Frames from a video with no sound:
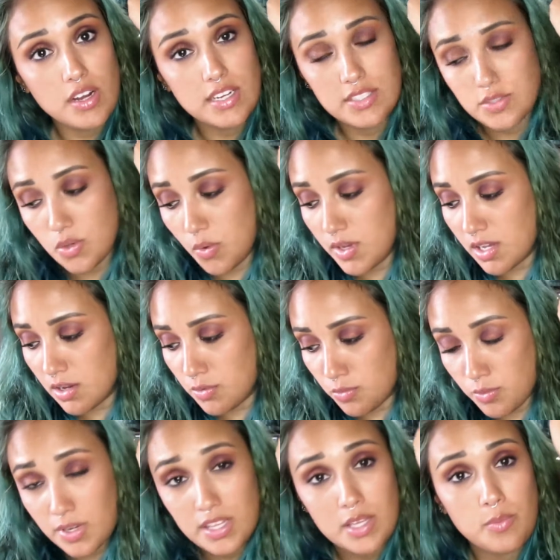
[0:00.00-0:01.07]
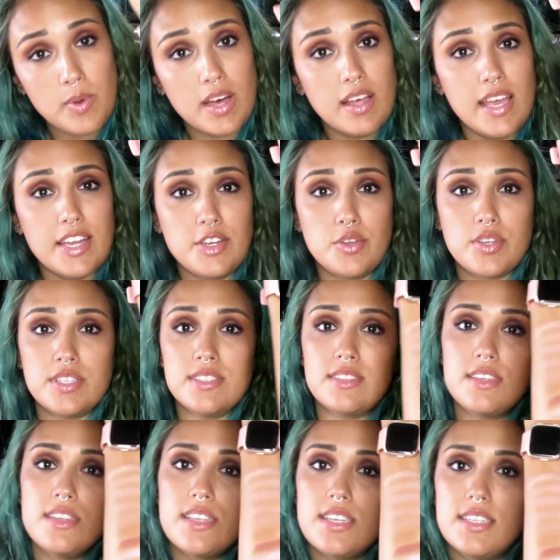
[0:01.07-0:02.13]
it's going on really well, and you can
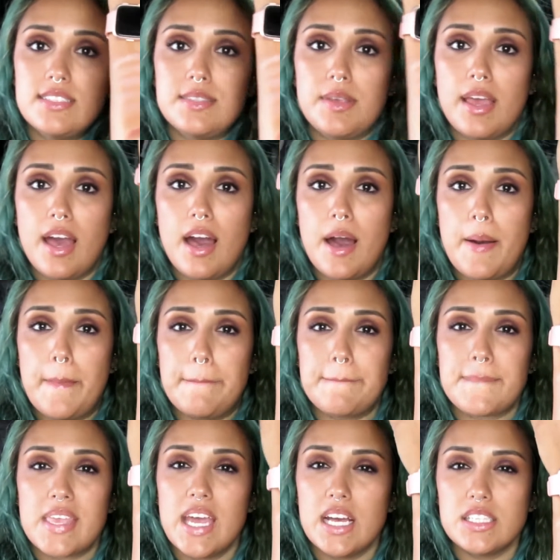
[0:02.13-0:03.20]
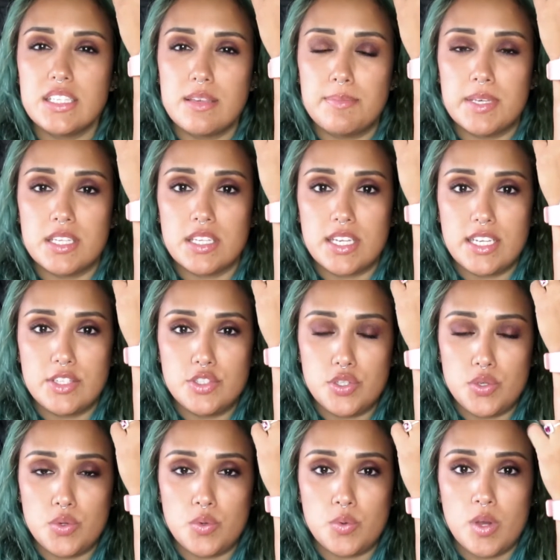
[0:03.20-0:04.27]
see that it has the ability to,
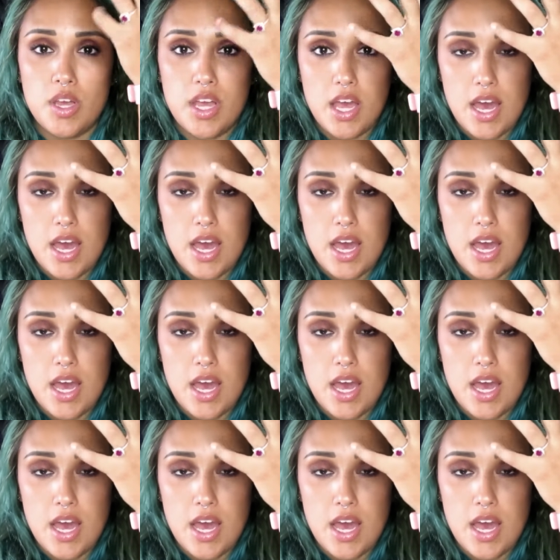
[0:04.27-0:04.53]
you